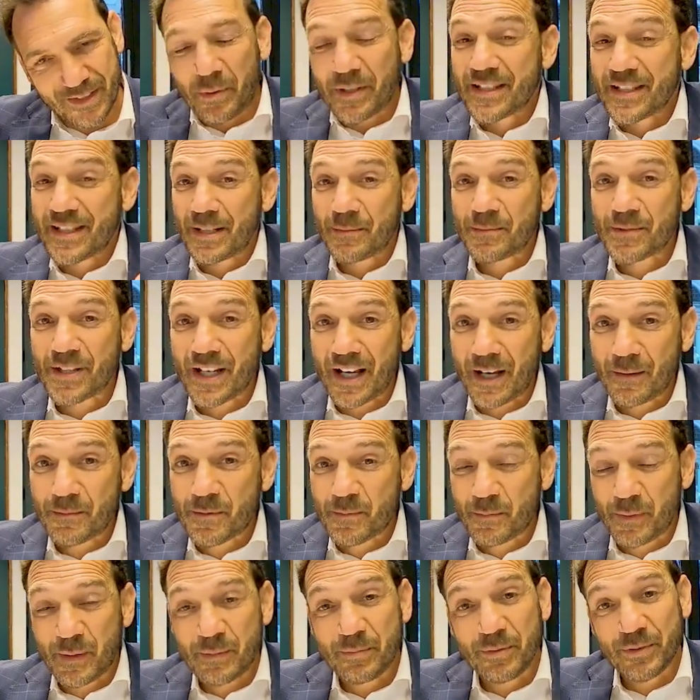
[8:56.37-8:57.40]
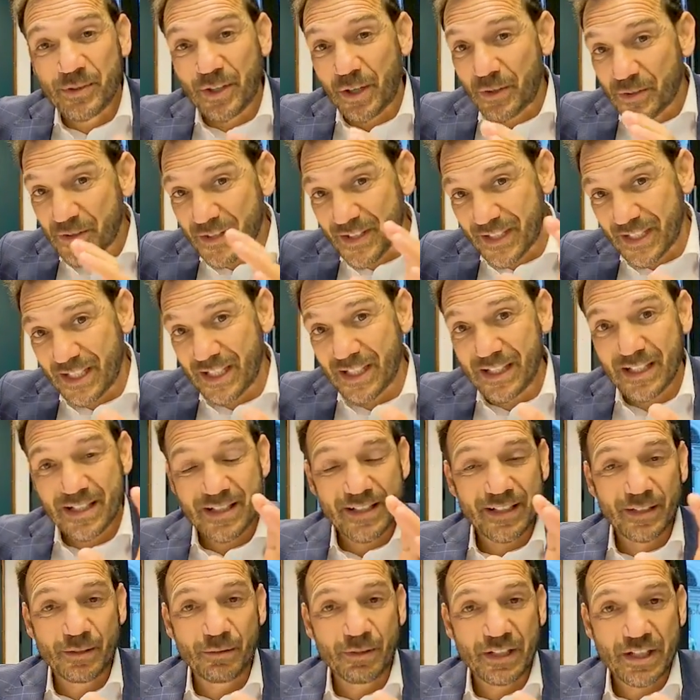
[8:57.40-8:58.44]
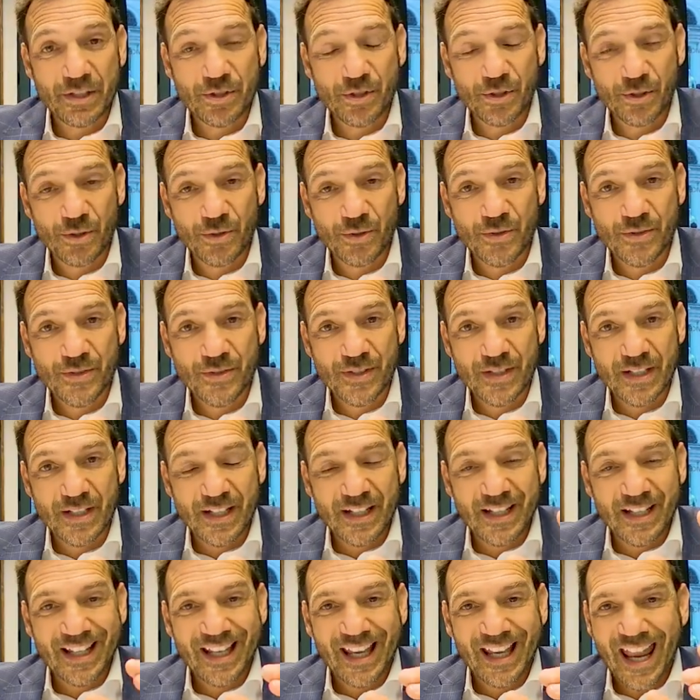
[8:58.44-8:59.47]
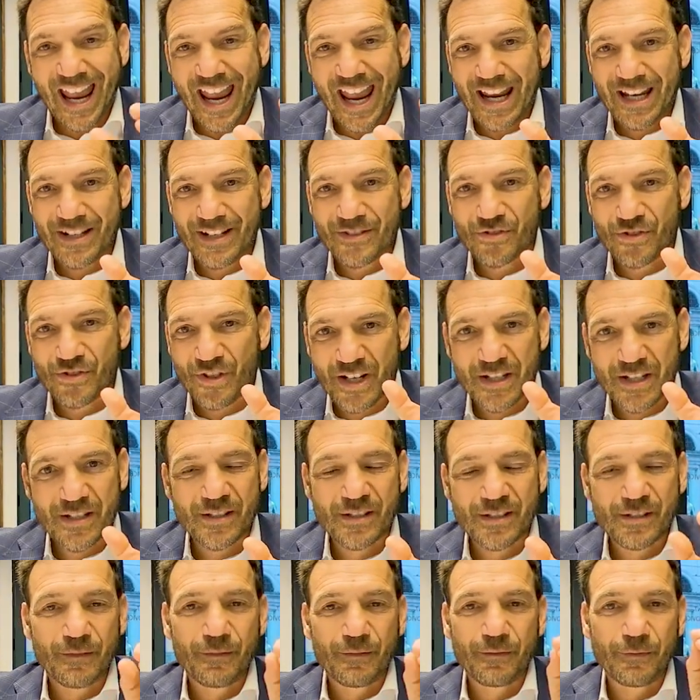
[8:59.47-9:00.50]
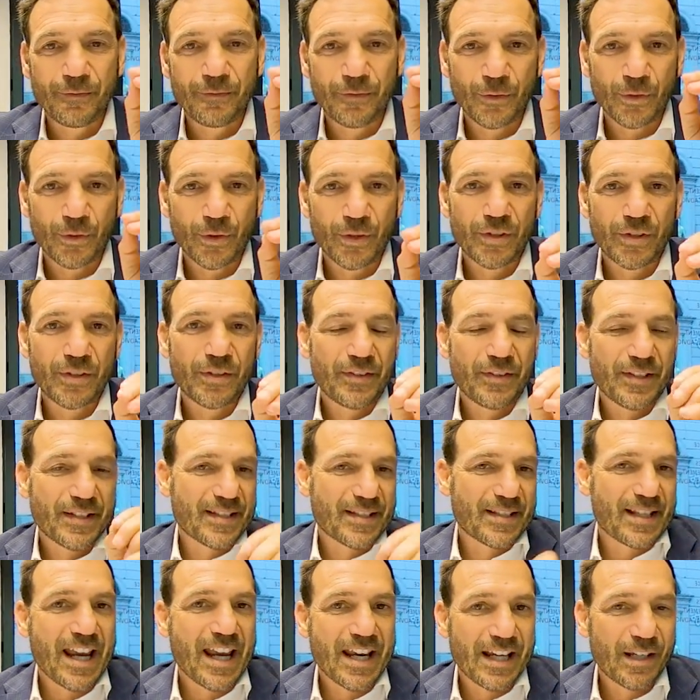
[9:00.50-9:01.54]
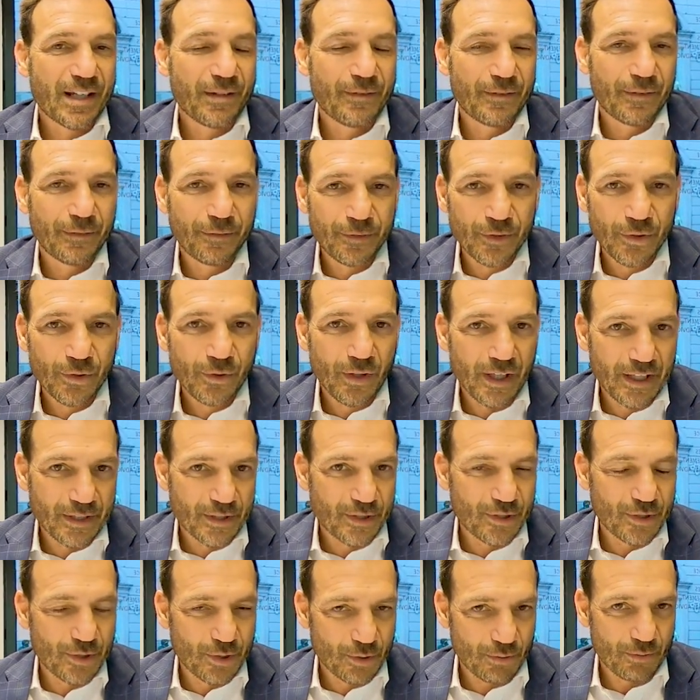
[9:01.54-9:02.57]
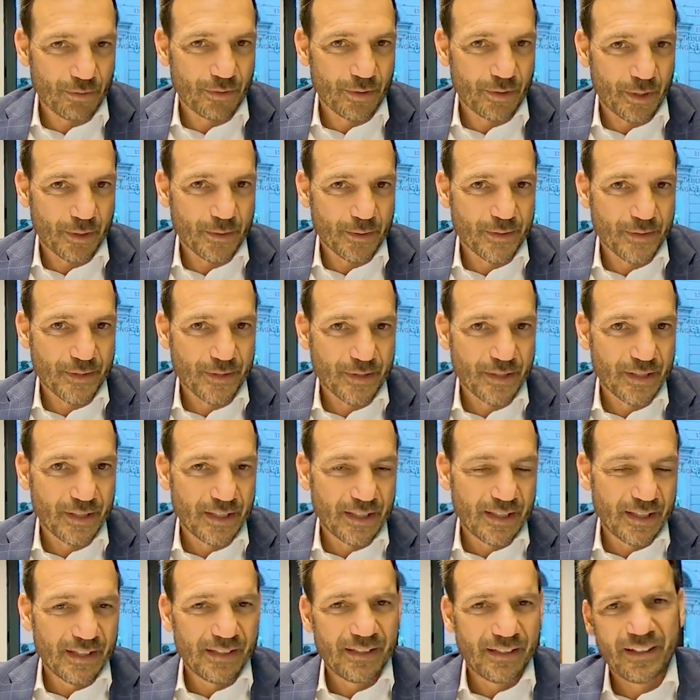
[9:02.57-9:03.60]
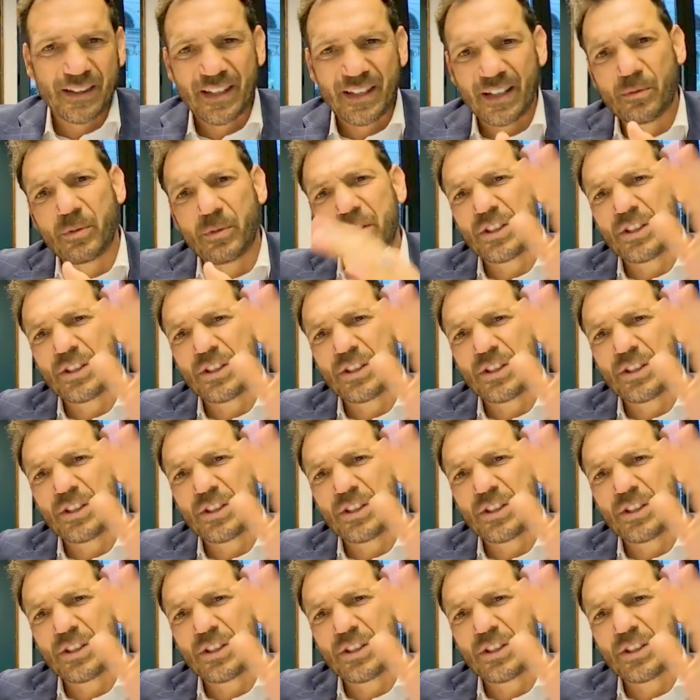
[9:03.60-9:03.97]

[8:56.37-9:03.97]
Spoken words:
But sometimes people don't see these little issues, and just for the sake of a few hundred euros, they think,